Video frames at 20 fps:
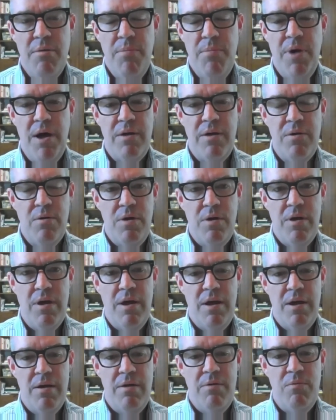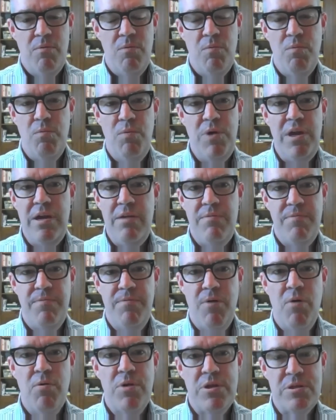But we
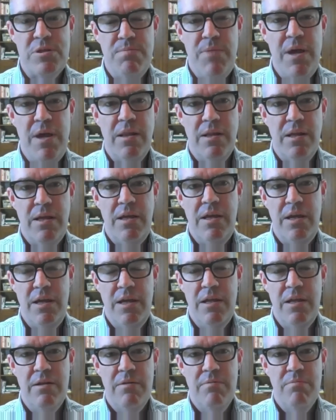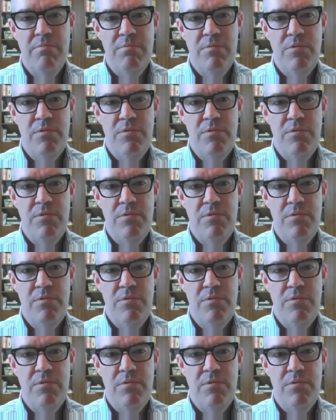focus mainly in,